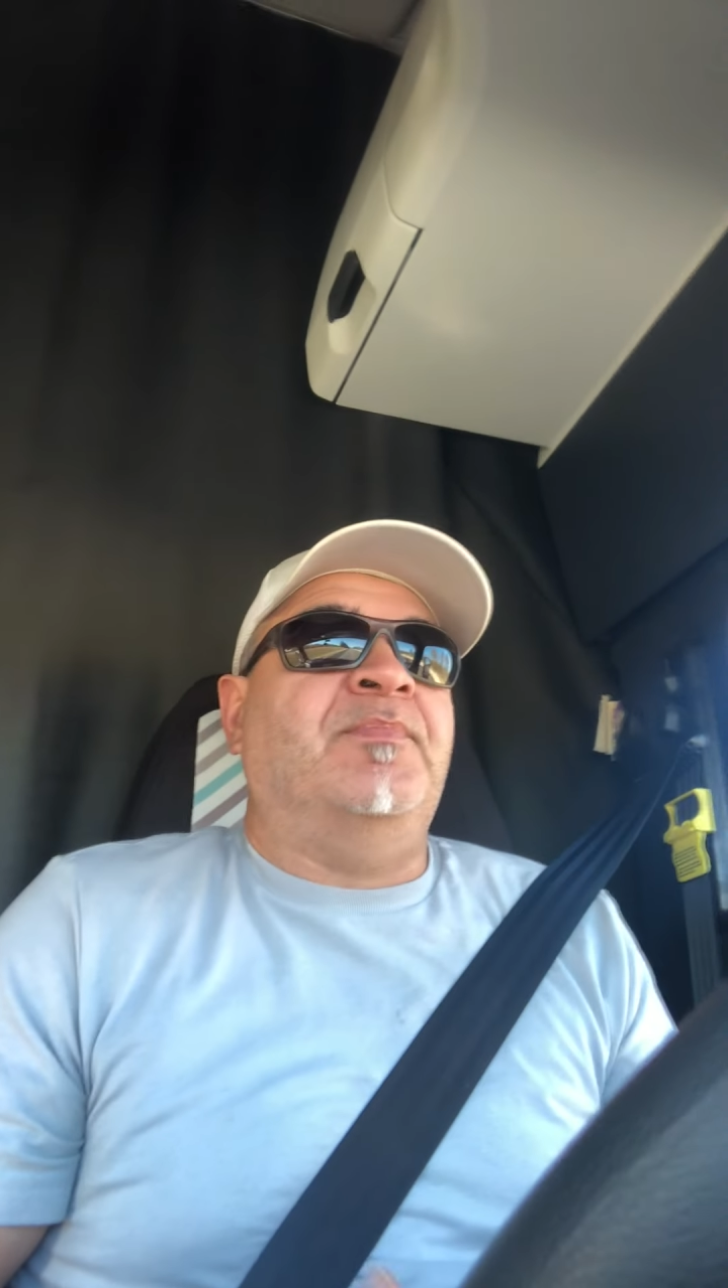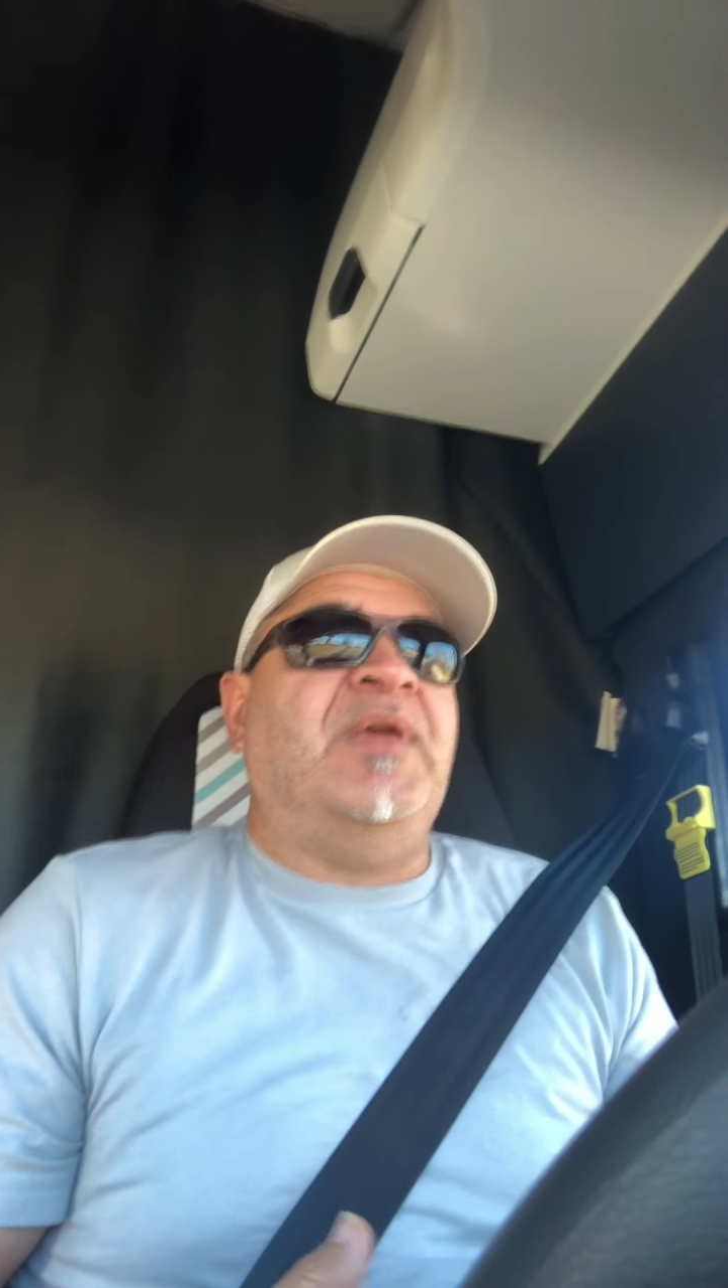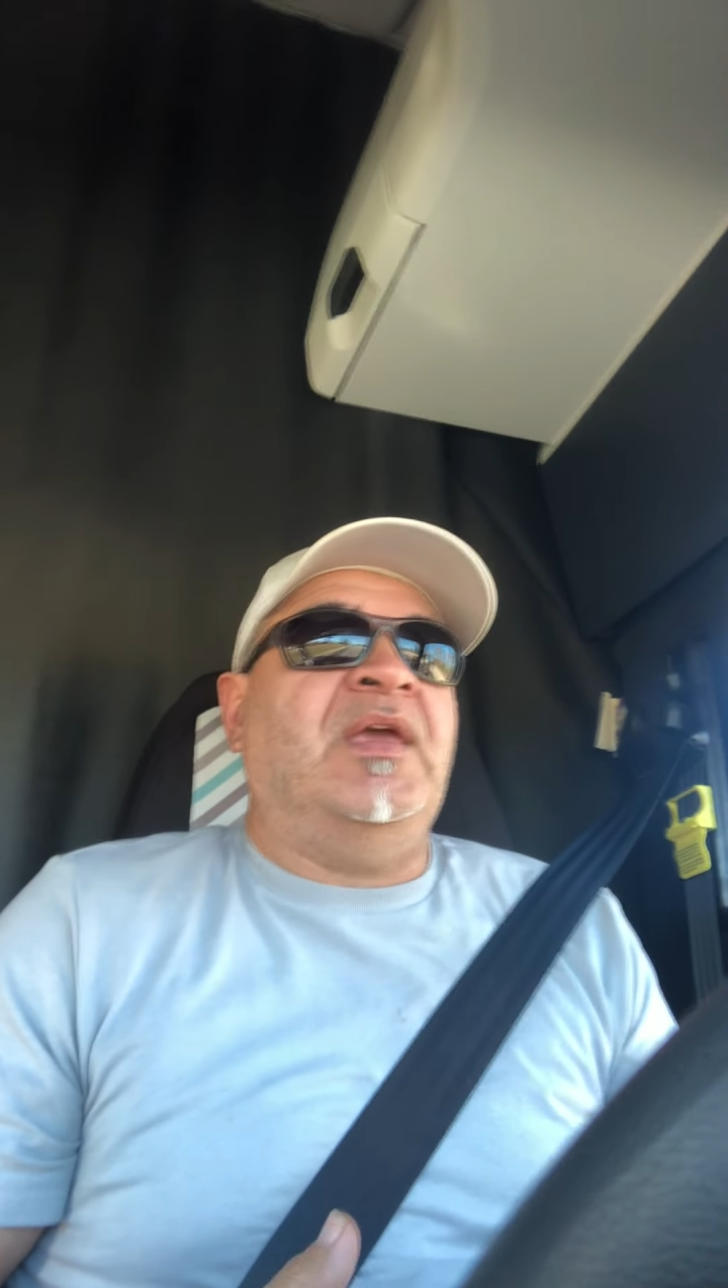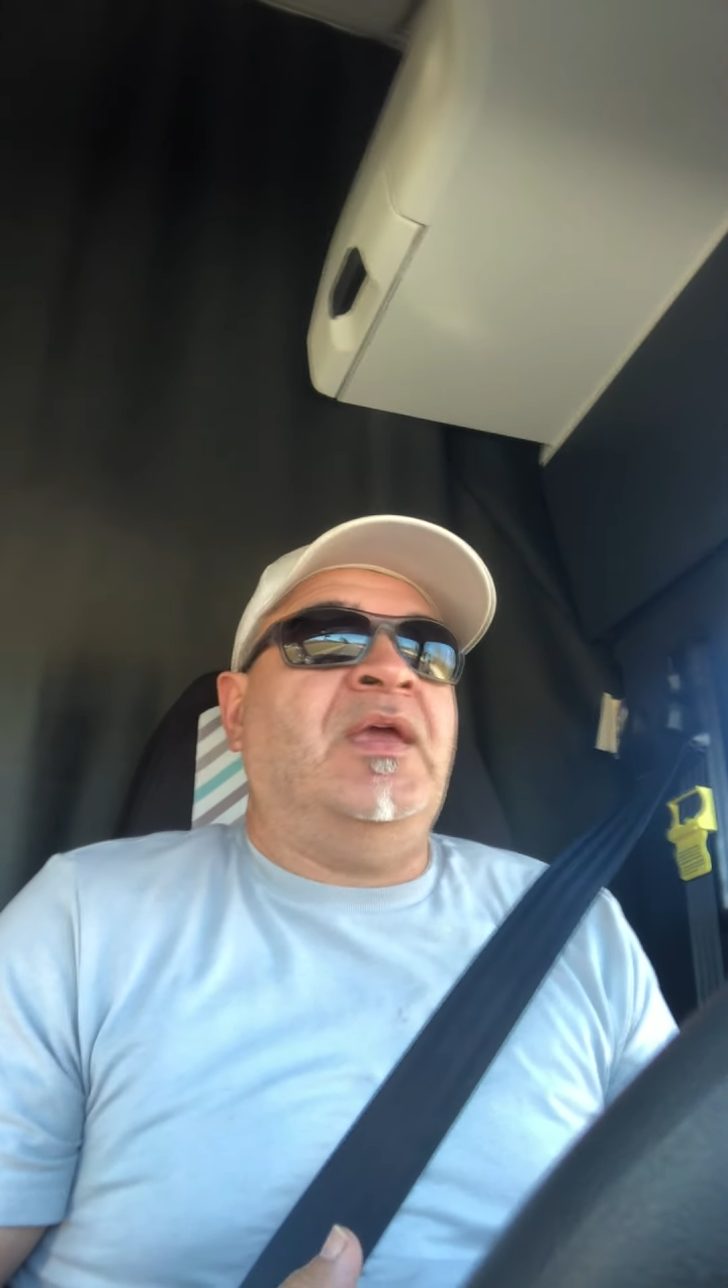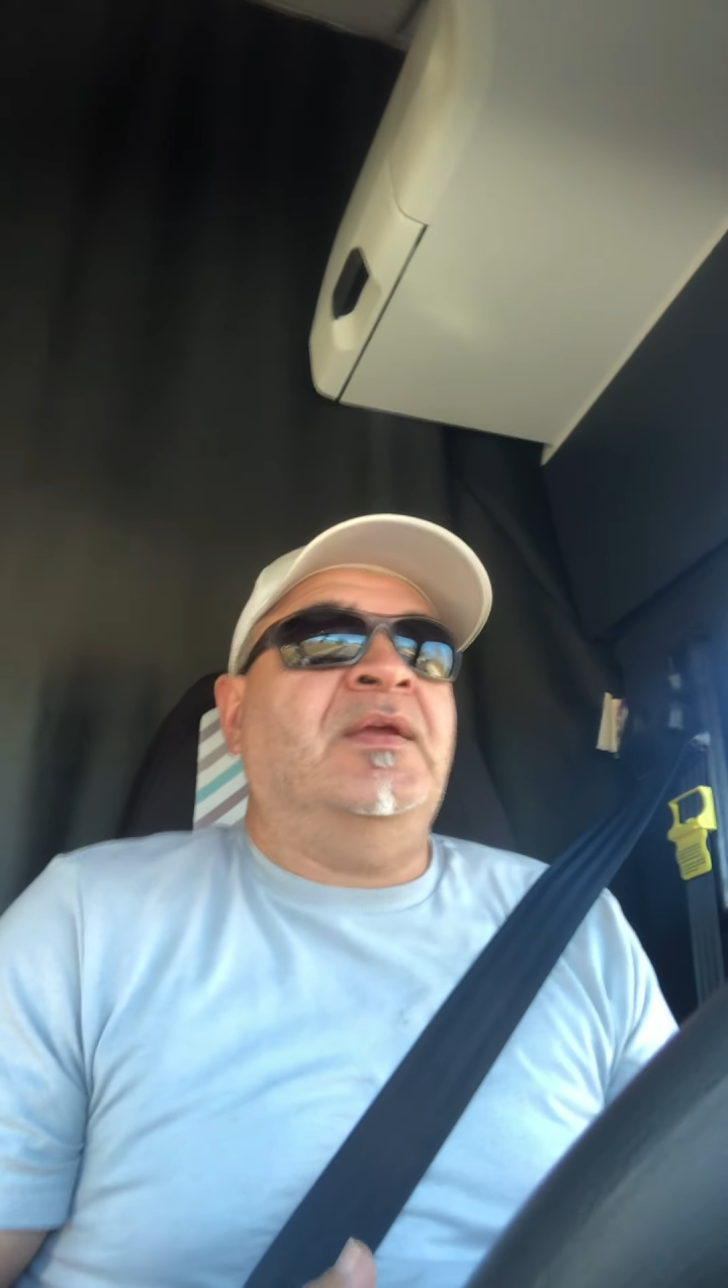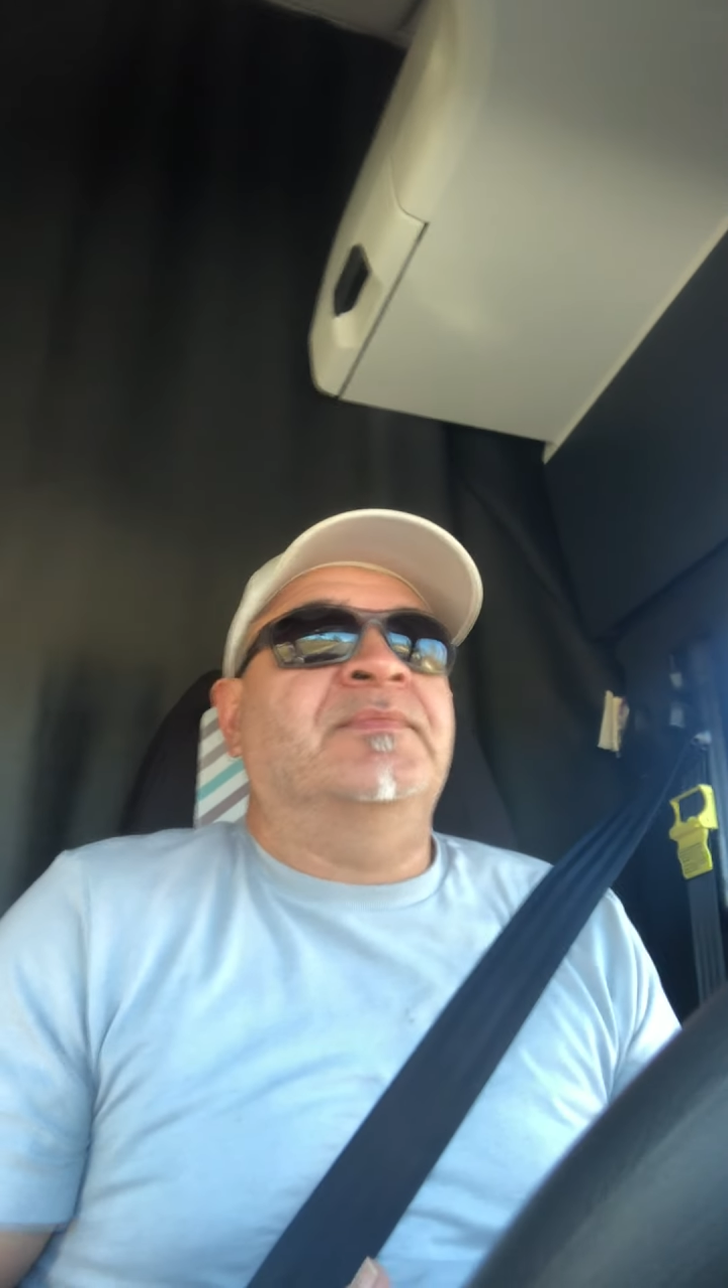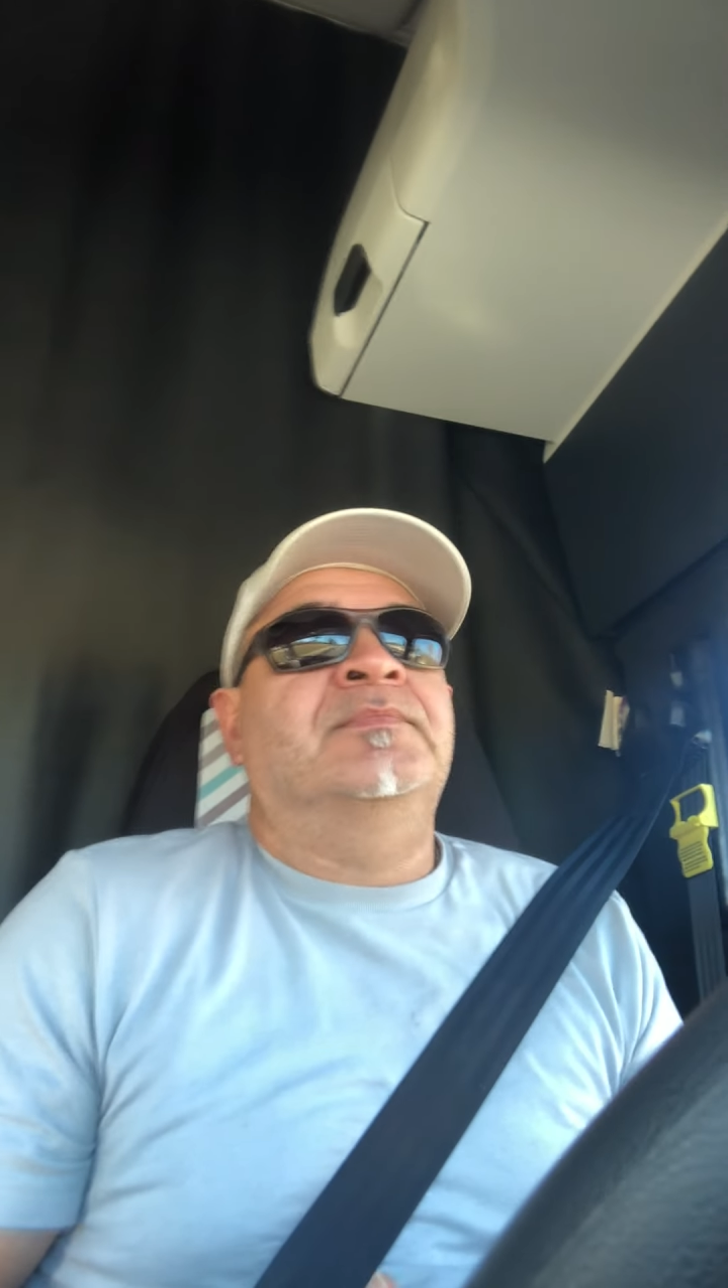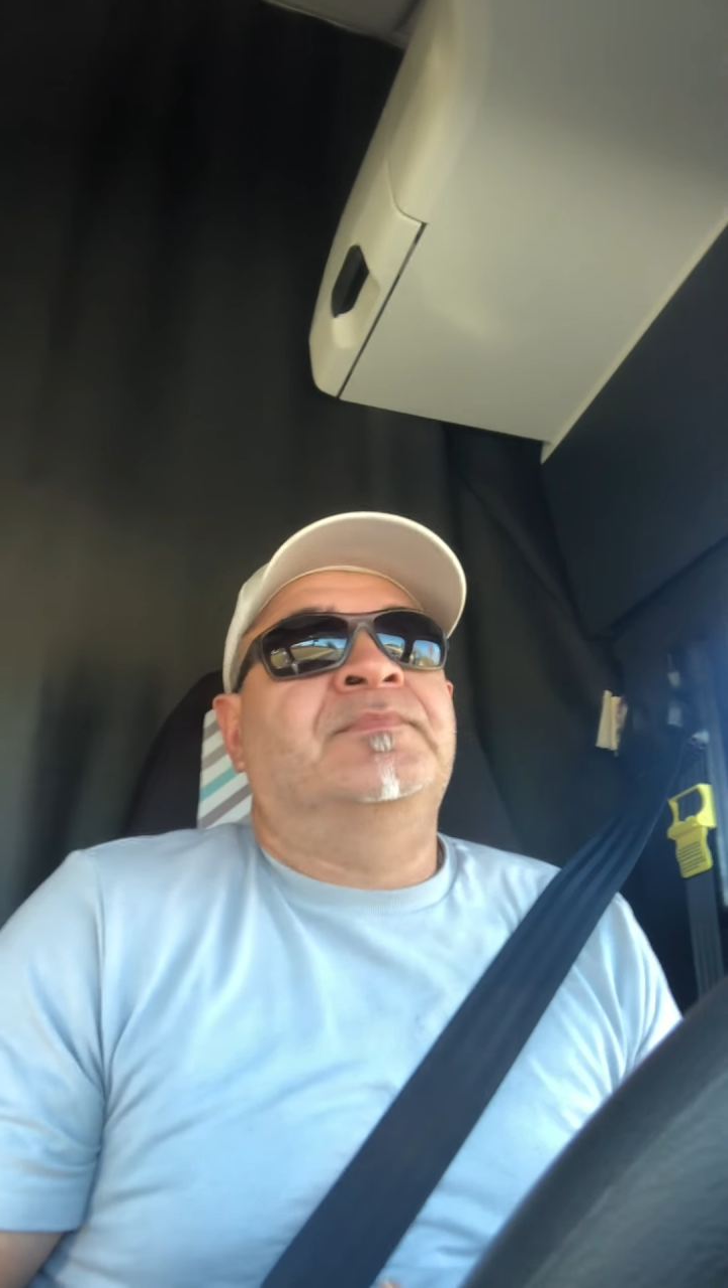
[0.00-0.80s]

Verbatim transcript: be